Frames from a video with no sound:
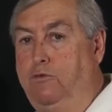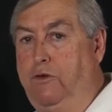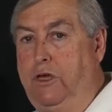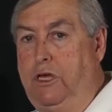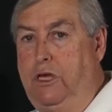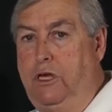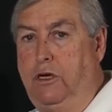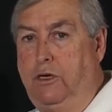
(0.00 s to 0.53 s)
for
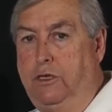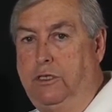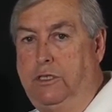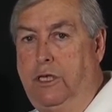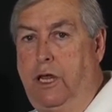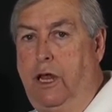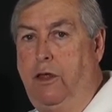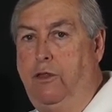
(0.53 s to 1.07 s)
years
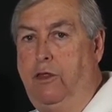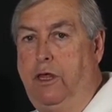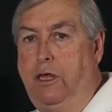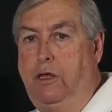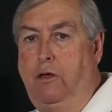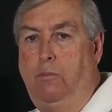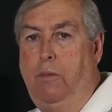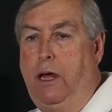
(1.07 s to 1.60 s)
that I
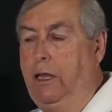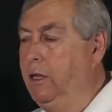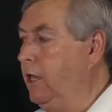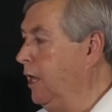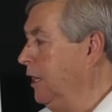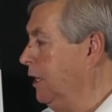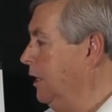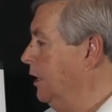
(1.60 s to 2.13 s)
think you might
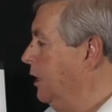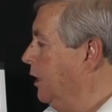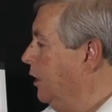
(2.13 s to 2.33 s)
like.